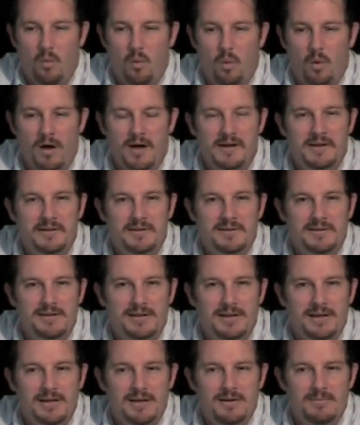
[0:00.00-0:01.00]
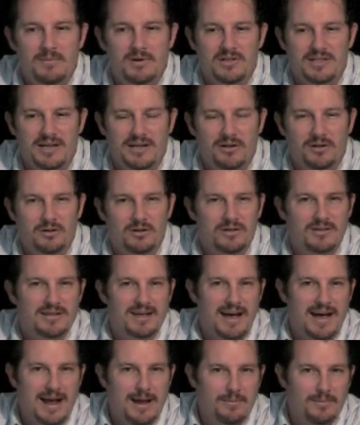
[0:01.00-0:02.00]
one particular
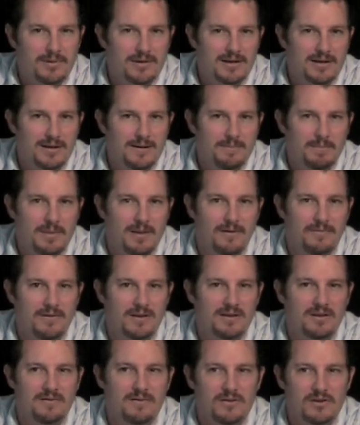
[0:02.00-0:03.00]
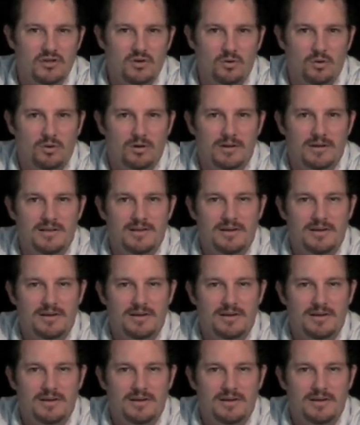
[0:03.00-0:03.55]
type of individual.